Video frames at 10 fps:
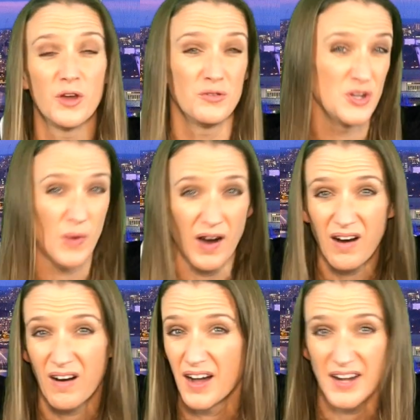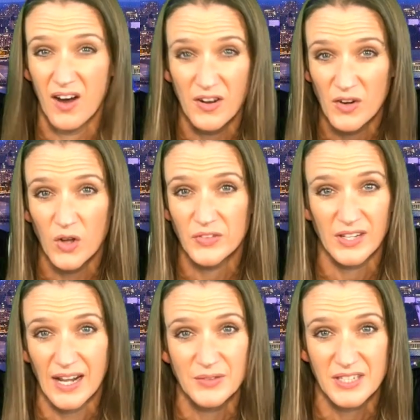who you are and are not
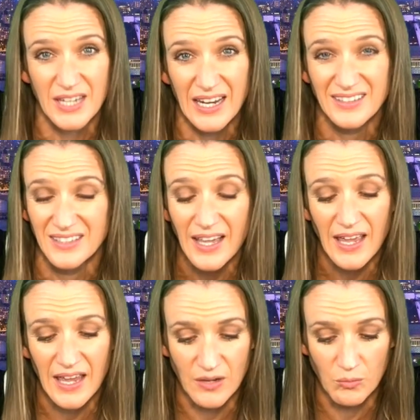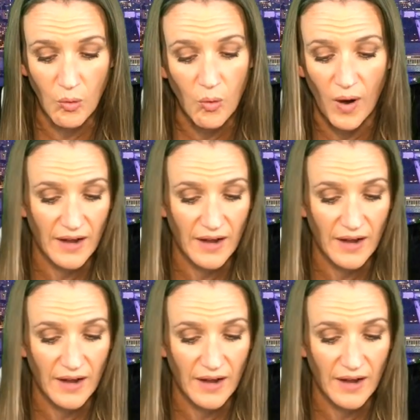allowed to kill in war,